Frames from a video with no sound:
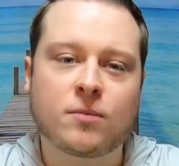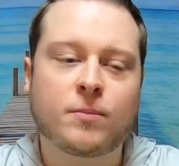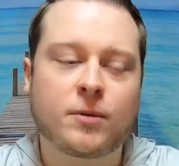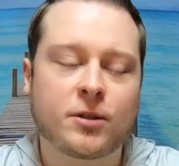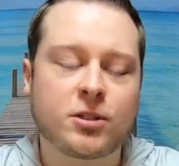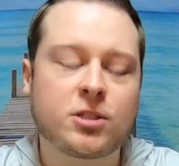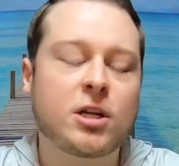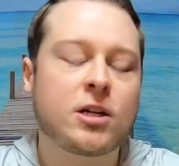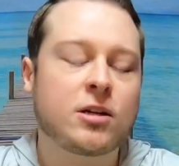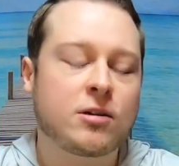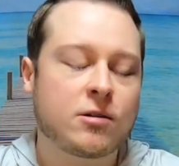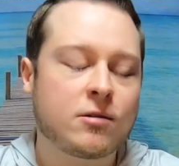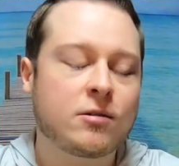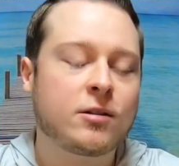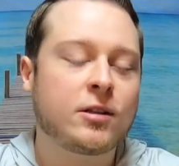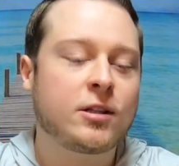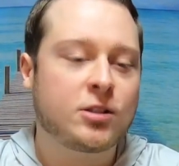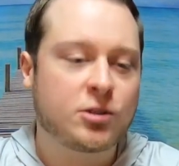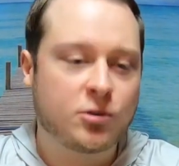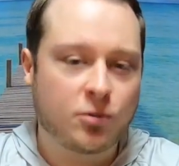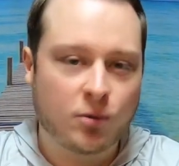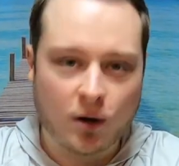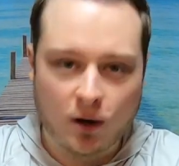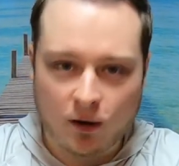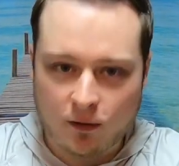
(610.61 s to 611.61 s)
but generally
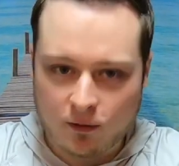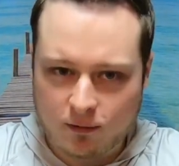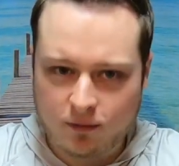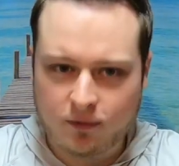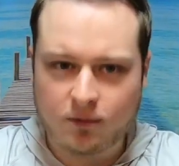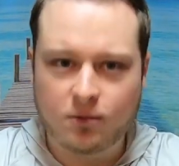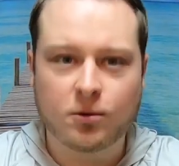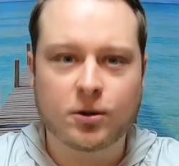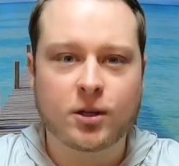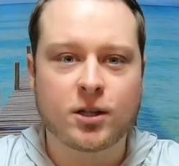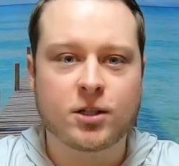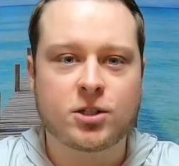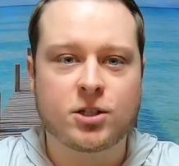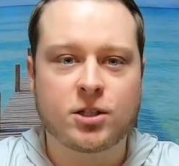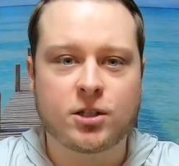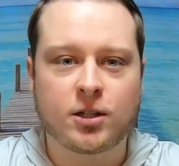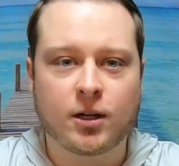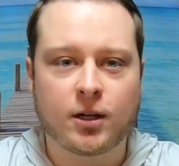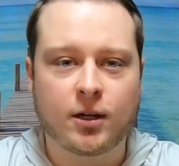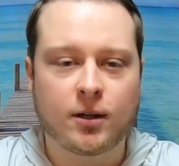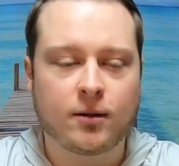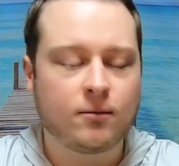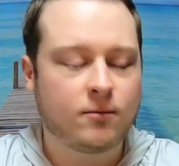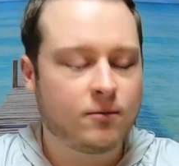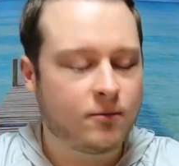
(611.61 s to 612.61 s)
12 will get you
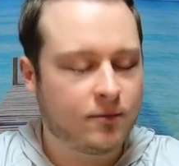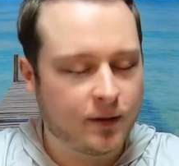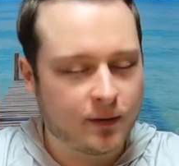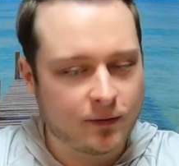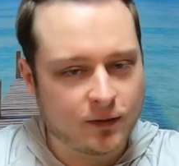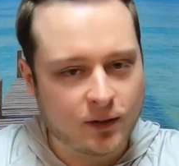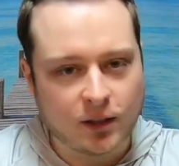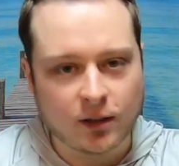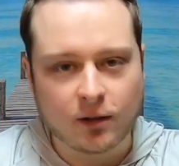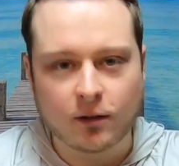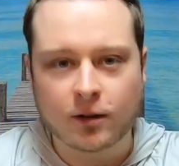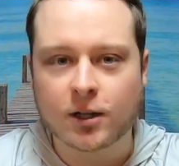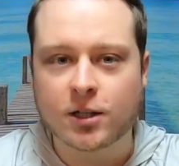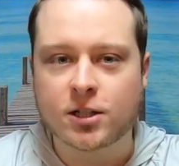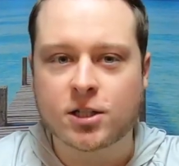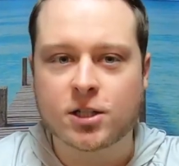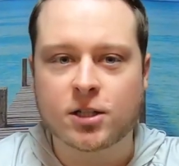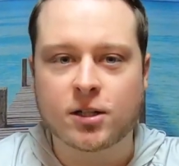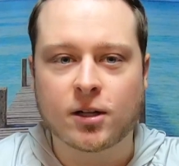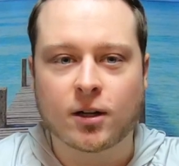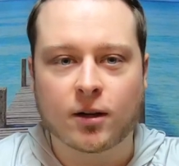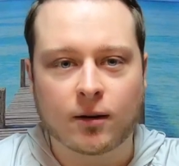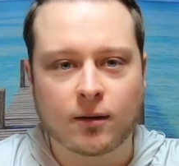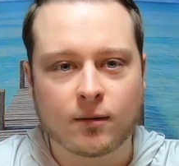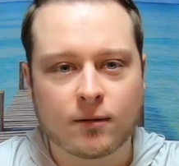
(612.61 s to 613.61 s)
done, 15 will get you
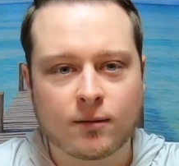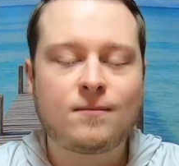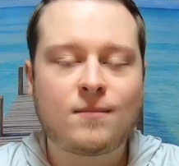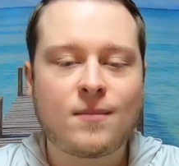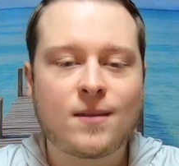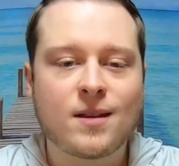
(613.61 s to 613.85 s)
done.